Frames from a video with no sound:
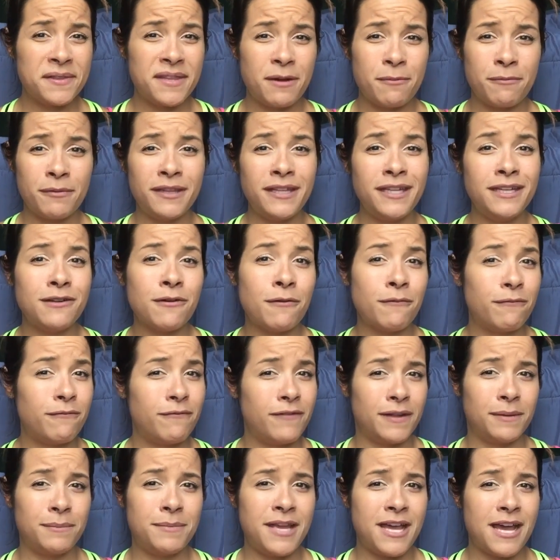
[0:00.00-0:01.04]
They really don't
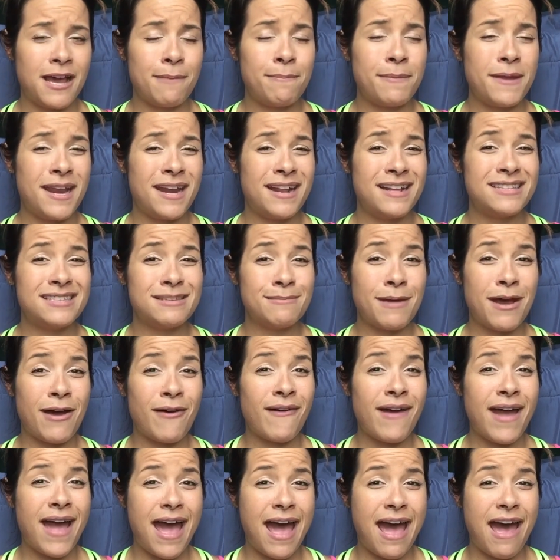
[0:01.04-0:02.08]
fill me up, and it's
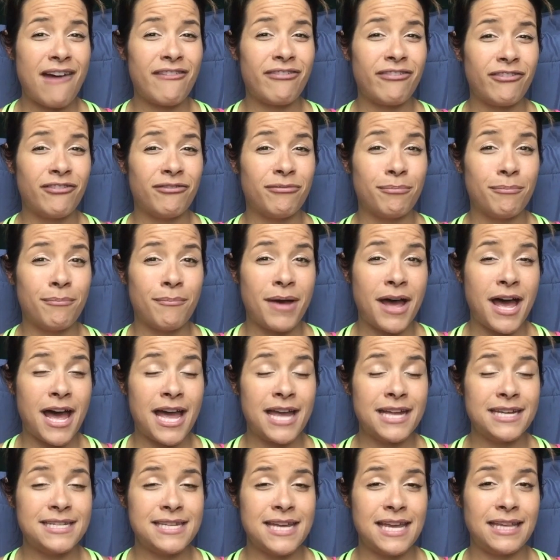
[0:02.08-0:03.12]
about half of
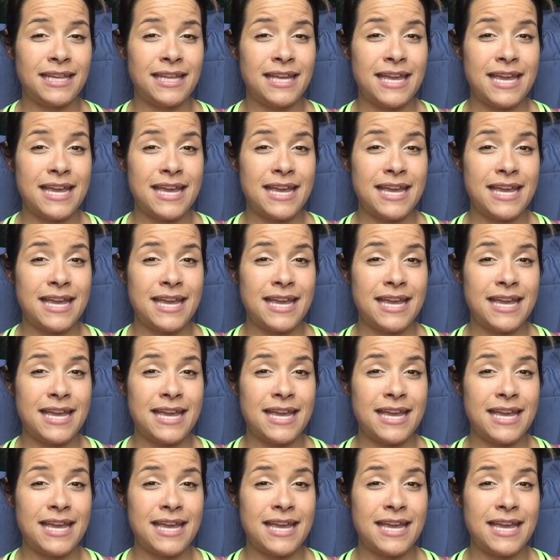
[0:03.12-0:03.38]
my daily